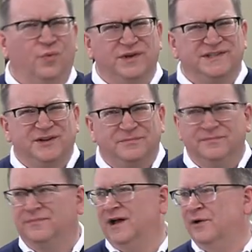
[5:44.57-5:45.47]

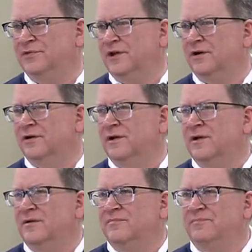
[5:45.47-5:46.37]
wisdom out there,
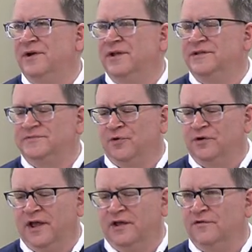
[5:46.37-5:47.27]
but it's
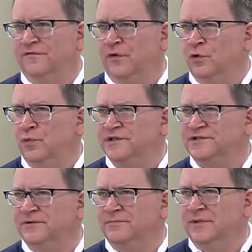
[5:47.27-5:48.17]
more like folk
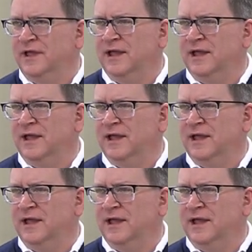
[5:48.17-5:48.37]
wisdom